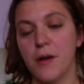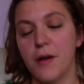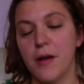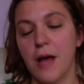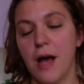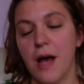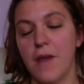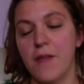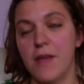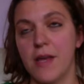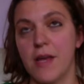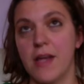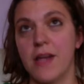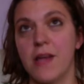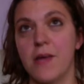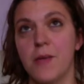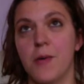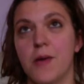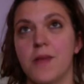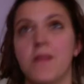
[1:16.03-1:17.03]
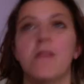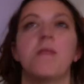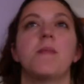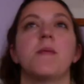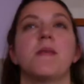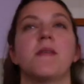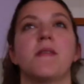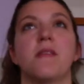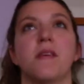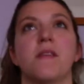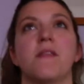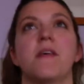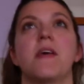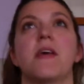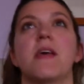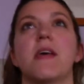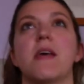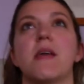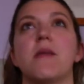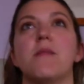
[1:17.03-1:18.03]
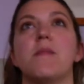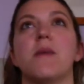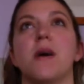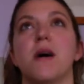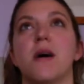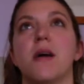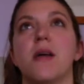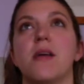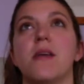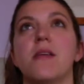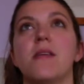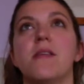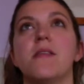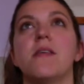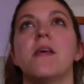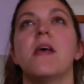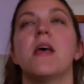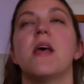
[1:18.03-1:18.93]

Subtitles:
having anyone specific in mind